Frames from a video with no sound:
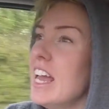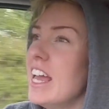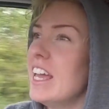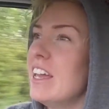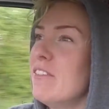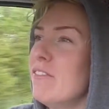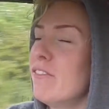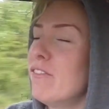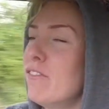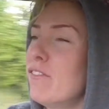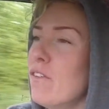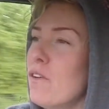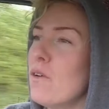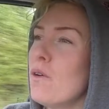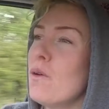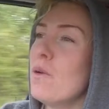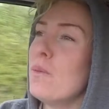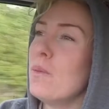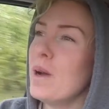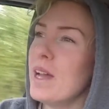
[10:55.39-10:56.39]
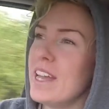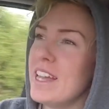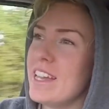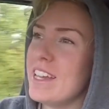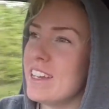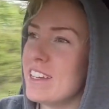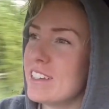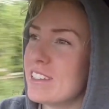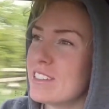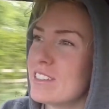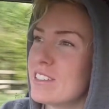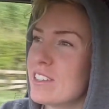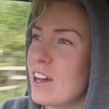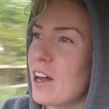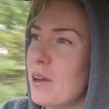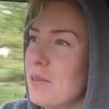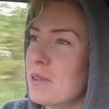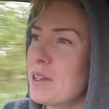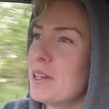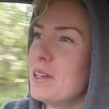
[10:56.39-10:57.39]
In 4 weeks
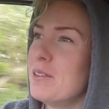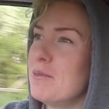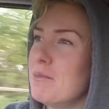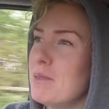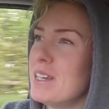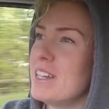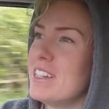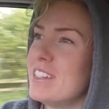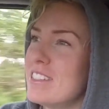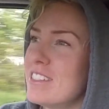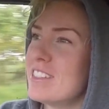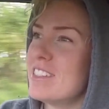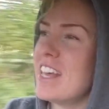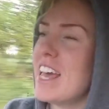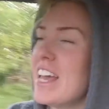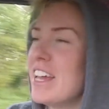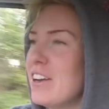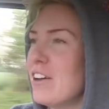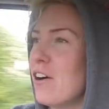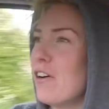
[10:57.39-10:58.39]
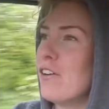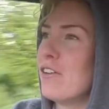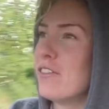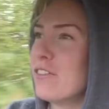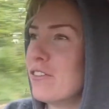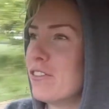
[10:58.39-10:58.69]
I'm going to be setting off